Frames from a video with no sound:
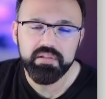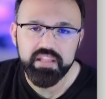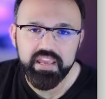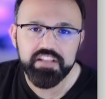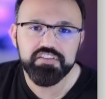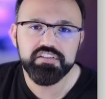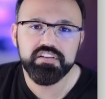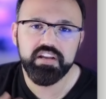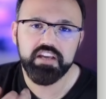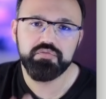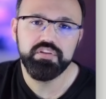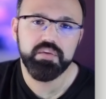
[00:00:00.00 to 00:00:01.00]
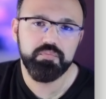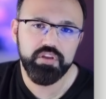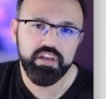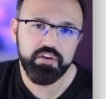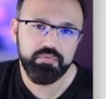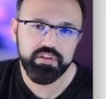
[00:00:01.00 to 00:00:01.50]
agents are actually
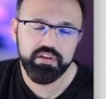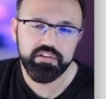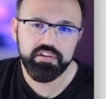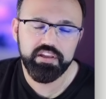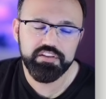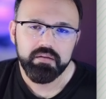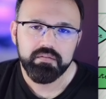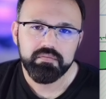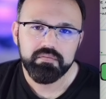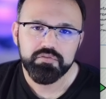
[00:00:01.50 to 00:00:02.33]
communicating with other agents.